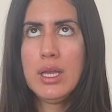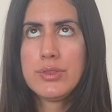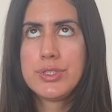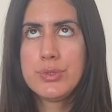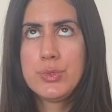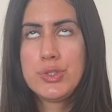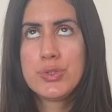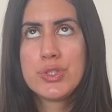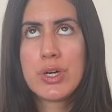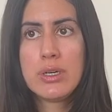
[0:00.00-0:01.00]
do, you
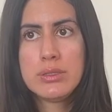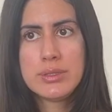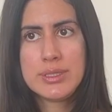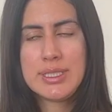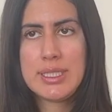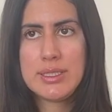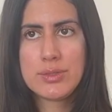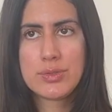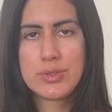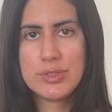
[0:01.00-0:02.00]
don't need
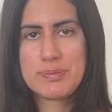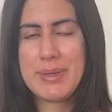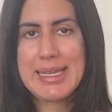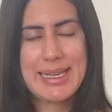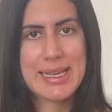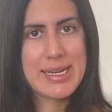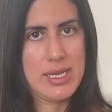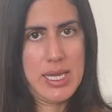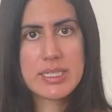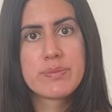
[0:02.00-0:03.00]
to speak like an
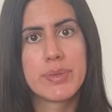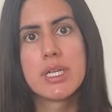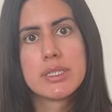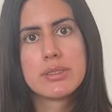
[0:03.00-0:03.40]
expert.